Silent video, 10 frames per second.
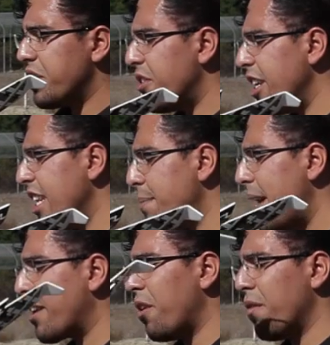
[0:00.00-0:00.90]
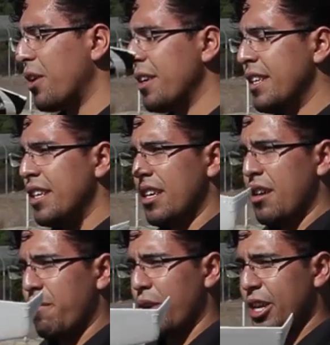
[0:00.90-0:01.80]
Turning it back over,
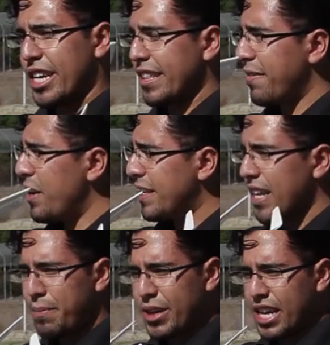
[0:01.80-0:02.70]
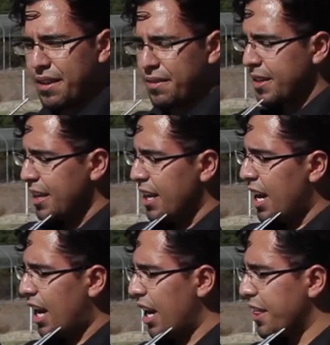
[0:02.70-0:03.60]
we're looking at the very top again.
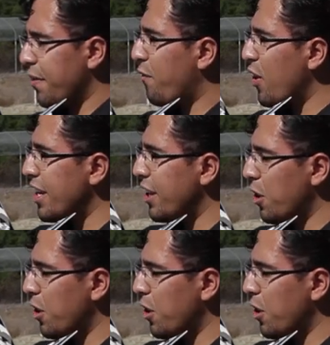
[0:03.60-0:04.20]
The front